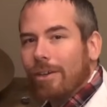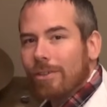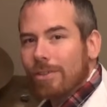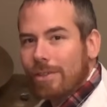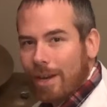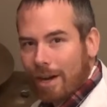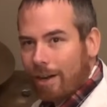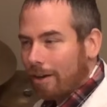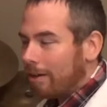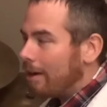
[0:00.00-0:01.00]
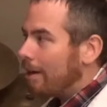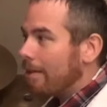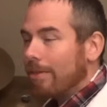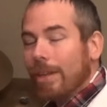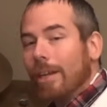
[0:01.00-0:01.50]
snare.
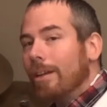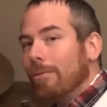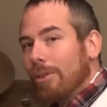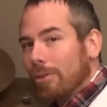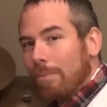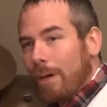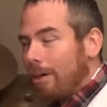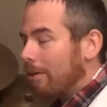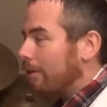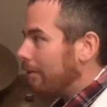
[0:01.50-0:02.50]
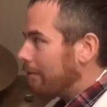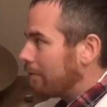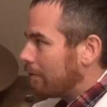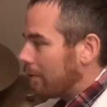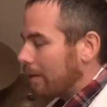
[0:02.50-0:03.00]
Then we do a paradiddle.
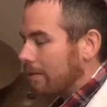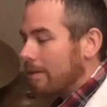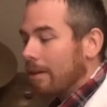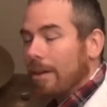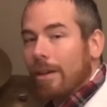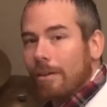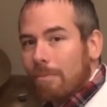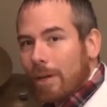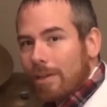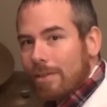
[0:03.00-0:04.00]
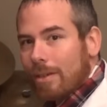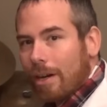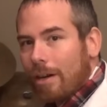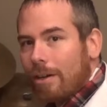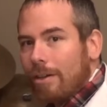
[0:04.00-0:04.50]

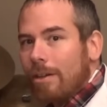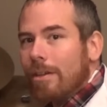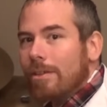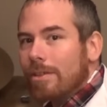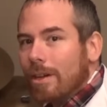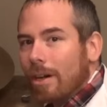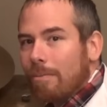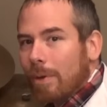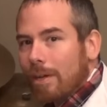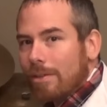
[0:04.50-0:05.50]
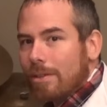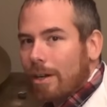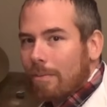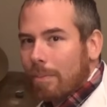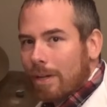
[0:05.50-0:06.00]
Snare, snare,
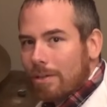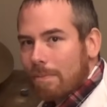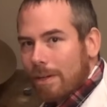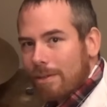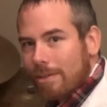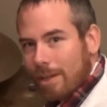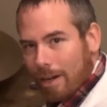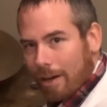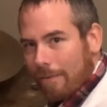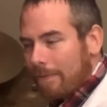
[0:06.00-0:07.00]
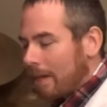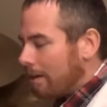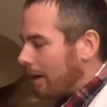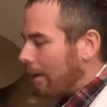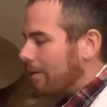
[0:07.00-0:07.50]
snare, snare, snare.
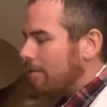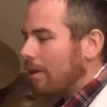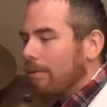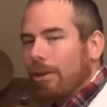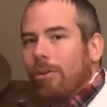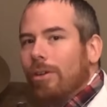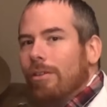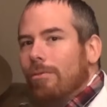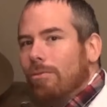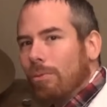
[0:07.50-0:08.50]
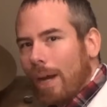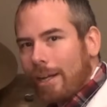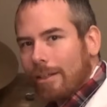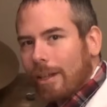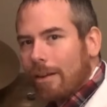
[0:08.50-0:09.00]
Now instead of going
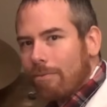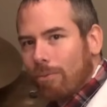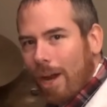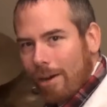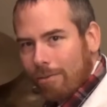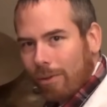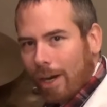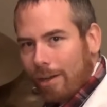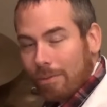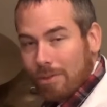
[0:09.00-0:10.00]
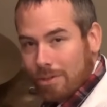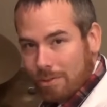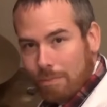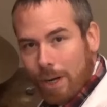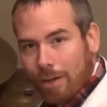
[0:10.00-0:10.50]
right, left, right, right, which is
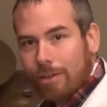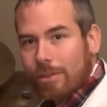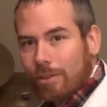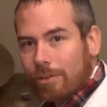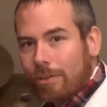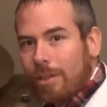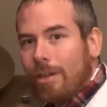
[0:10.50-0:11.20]
a paradiddle,